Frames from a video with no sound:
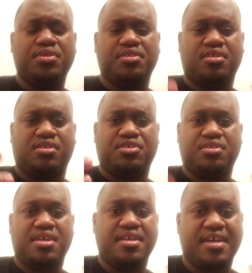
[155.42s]
when uh,
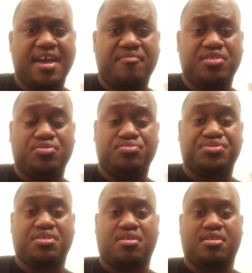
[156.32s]
having a
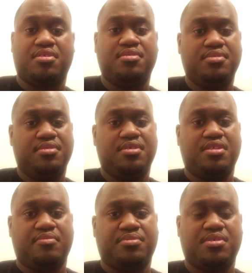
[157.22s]
used car
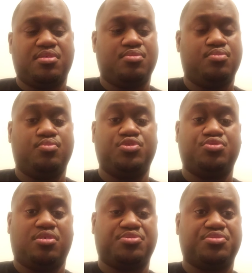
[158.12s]
and everything, what
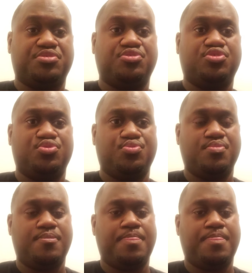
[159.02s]
you also can do,